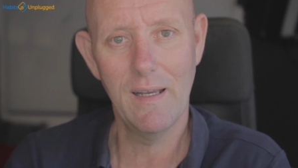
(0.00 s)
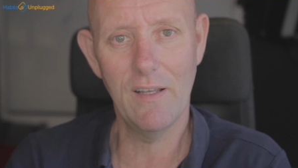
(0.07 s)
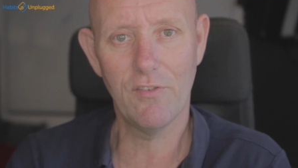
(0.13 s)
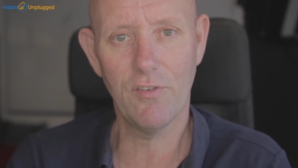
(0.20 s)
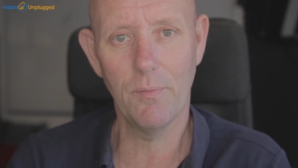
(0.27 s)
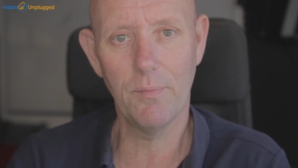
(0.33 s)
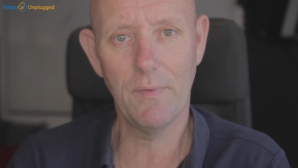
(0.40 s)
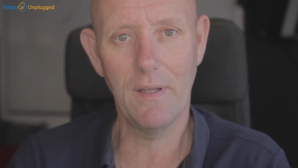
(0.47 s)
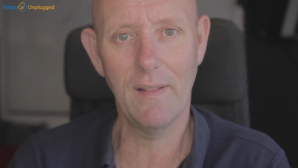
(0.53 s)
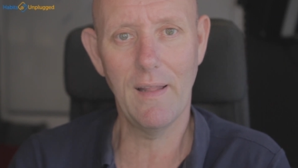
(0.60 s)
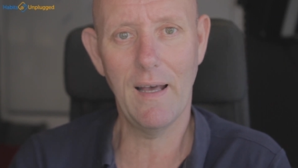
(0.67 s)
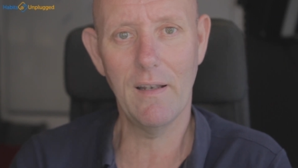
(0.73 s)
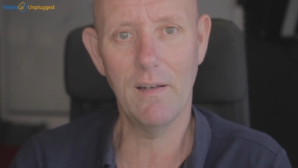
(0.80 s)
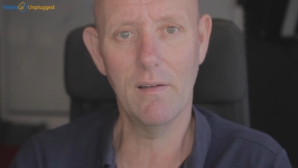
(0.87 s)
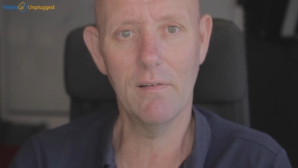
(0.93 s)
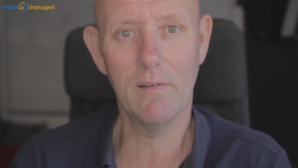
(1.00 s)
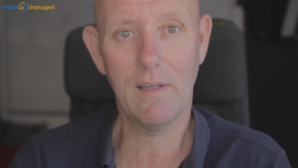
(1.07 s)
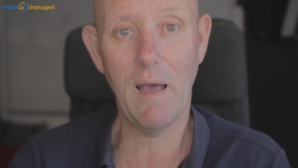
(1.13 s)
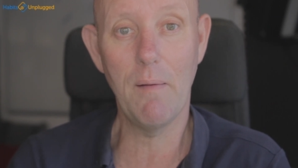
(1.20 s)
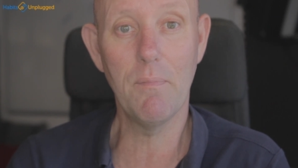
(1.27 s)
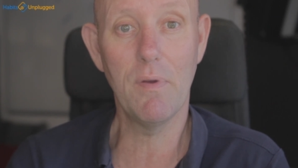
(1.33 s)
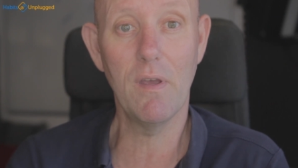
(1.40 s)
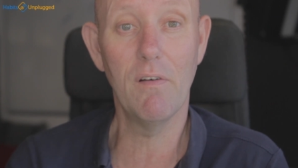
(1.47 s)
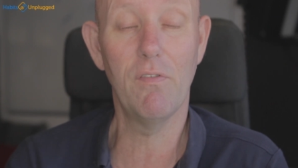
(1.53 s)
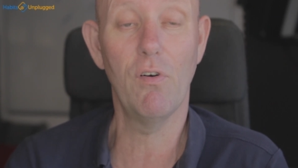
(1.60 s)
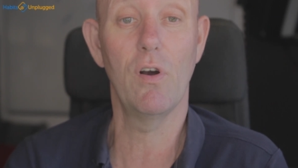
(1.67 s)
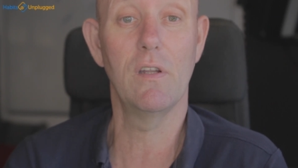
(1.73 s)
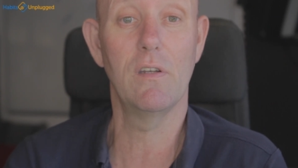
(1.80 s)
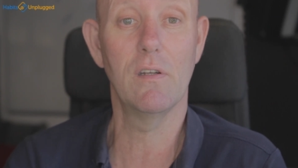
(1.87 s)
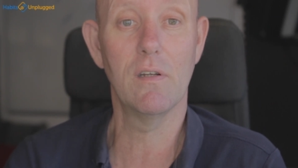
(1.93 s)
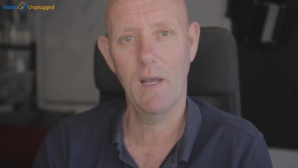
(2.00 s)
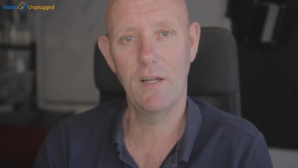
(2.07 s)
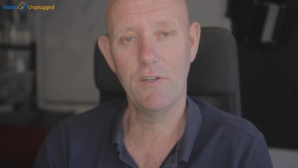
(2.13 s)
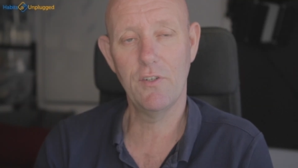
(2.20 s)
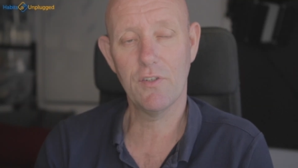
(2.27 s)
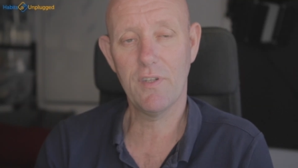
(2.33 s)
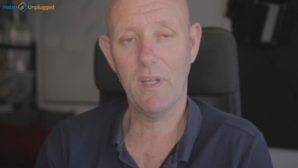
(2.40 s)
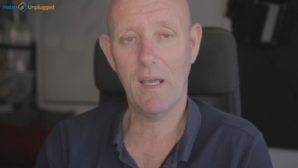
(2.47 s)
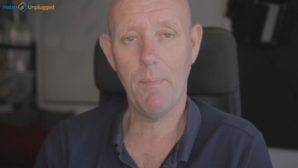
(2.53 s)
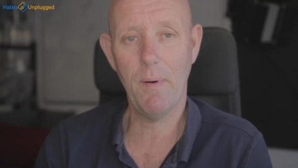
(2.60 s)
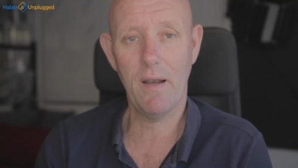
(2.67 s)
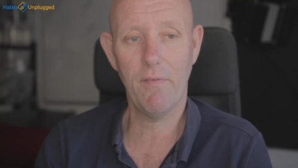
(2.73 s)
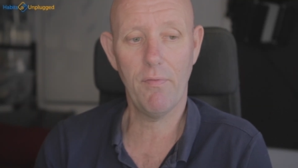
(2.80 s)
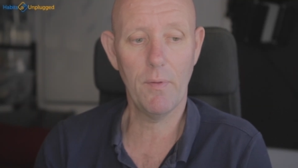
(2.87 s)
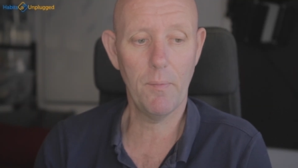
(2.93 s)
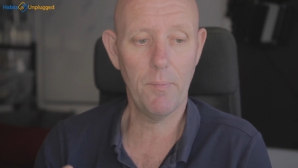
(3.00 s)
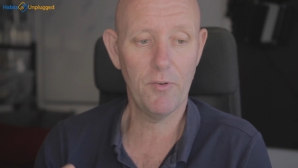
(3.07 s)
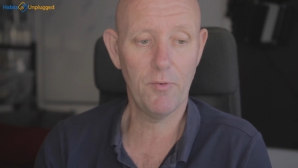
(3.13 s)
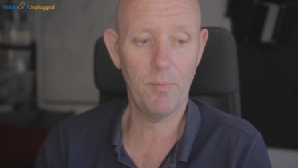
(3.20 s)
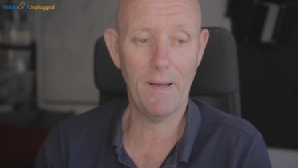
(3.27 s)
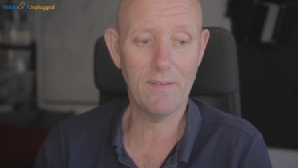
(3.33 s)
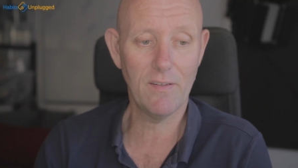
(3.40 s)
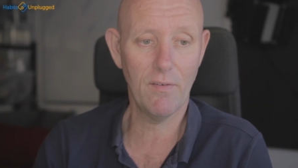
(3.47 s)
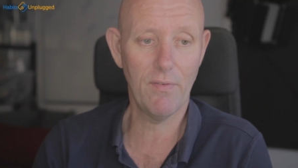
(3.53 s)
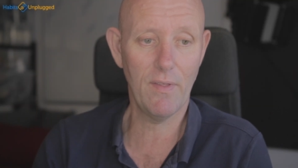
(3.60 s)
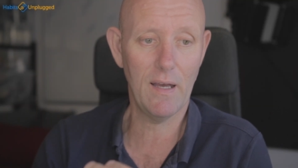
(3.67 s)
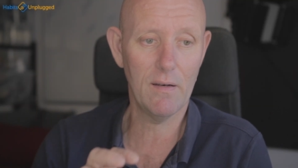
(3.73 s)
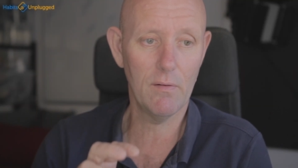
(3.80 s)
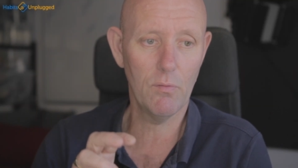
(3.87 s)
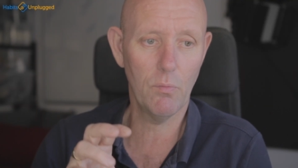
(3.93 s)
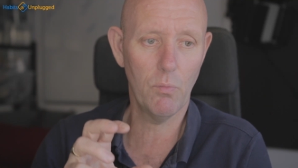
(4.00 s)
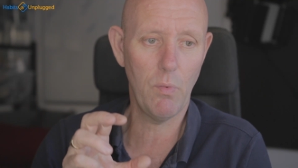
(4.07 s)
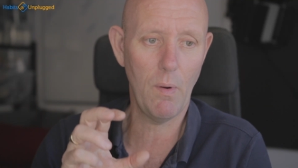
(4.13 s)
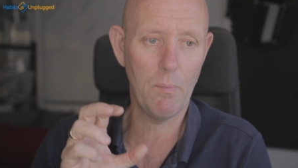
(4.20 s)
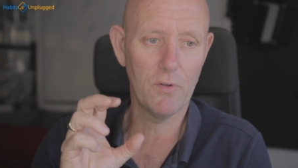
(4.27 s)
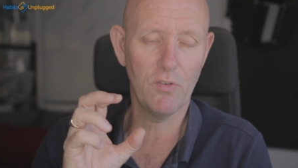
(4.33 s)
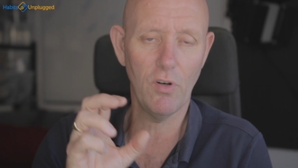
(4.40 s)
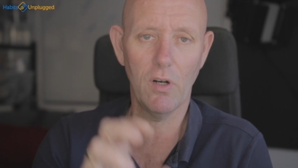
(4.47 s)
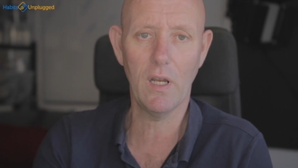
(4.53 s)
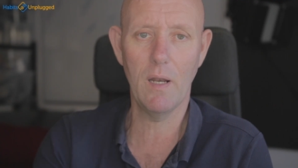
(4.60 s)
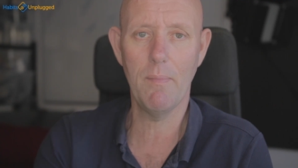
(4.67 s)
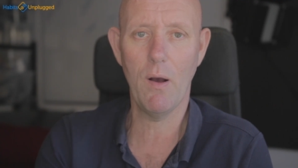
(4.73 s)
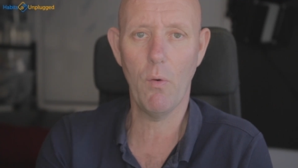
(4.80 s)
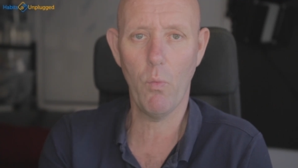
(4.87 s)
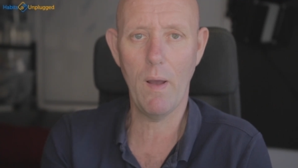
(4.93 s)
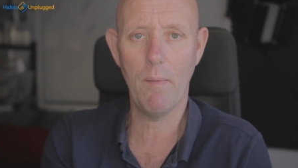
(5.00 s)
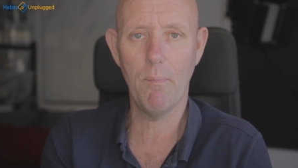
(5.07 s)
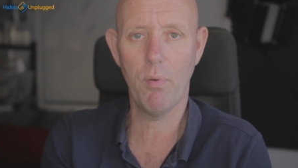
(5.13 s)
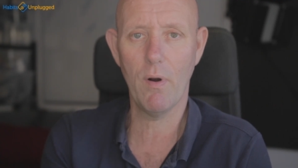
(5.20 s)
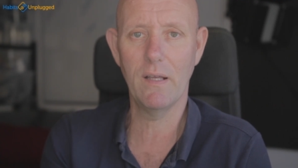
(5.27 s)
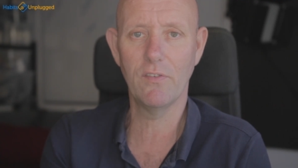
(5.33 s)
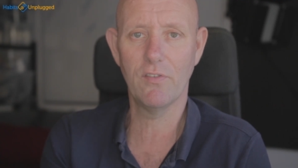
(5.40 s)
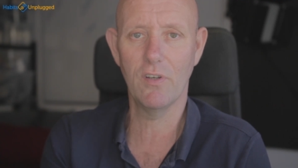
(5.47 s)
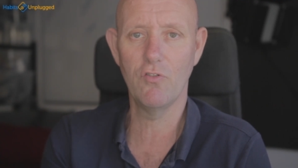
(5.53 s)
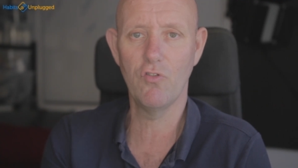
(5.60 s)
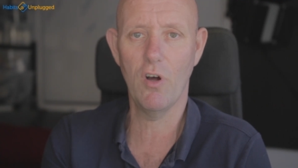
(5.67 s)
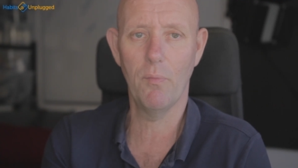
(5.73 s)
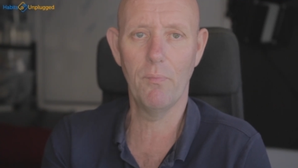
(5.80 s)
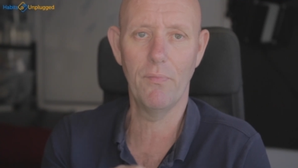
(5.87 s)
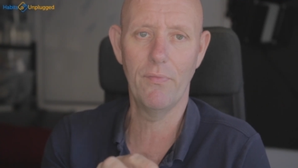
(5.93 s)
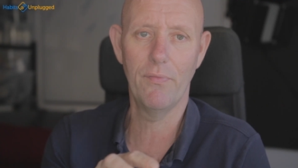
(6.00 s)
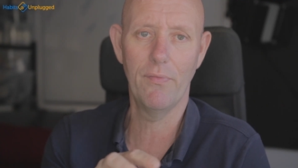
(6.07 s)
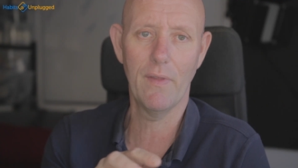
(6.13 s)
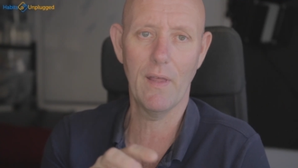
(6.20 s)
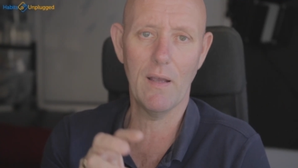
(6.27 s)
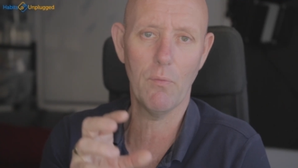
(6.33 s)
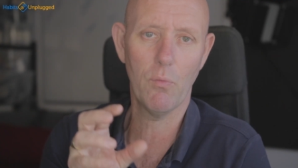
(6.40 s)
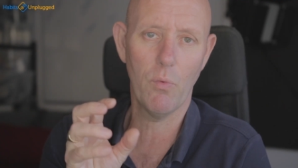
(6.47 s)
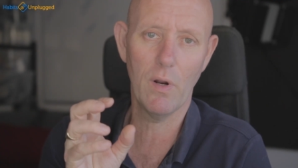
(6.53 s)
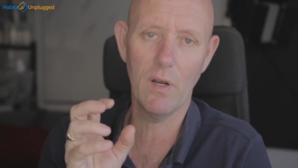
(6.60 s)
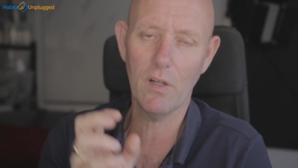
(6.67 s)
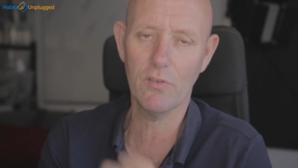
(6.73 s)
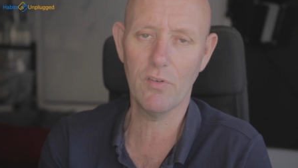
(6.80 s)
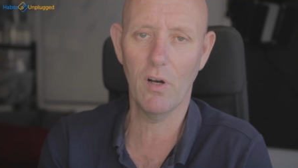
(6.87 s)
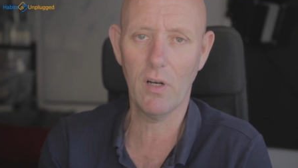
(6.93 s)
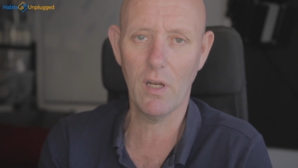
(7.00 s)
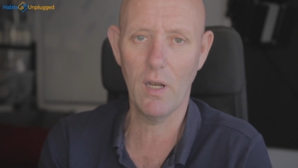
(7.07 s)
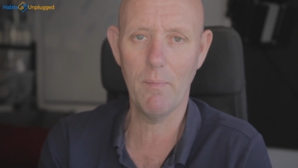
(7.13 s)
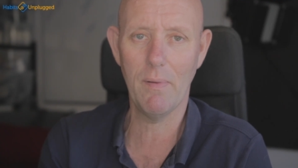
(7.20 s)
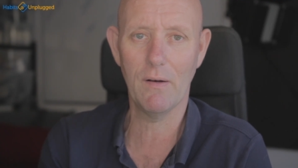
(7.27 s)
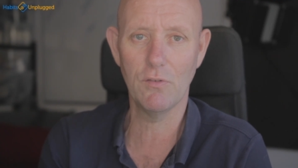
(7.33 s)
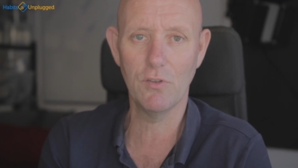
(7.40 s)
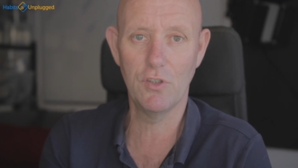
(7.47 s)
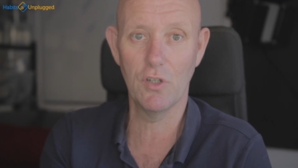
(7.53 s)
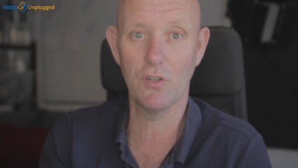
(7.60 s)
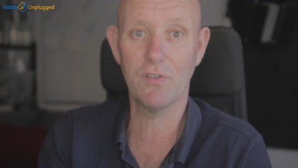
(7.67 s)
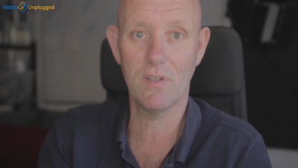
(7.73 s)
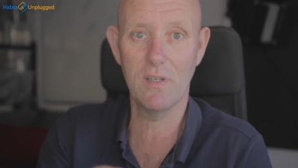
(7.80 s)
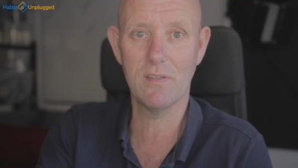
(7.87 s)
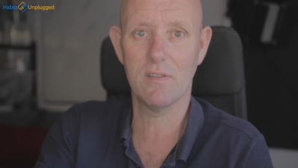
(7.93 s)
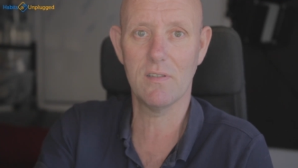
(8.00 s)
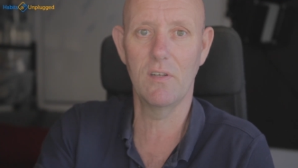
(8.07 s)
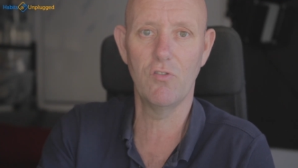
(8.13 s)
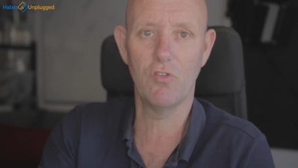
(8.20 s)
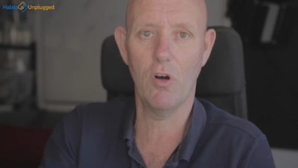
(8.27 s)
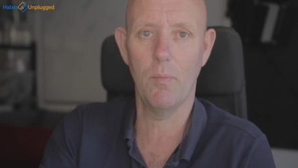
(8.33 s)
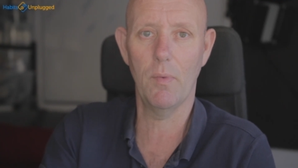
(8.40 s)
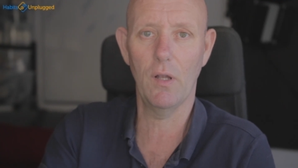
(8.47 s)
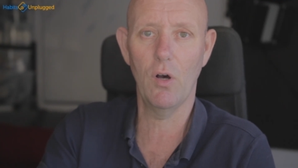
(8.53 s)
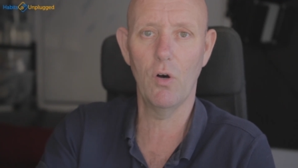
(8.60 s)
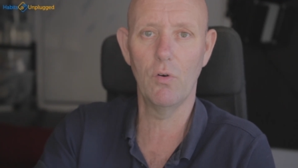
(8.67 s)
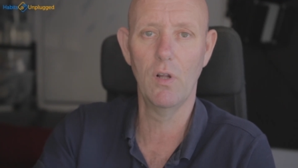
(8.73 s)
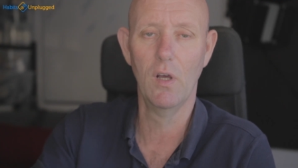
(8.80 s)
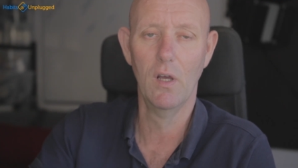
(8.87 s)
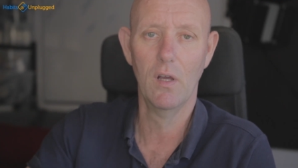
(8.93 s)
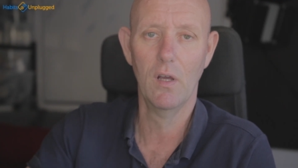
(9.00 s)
It's something that can be avoided. And just think about it from the perspective that when we're talking about wet brain syndrome, we're not talking about just this syndrome alone.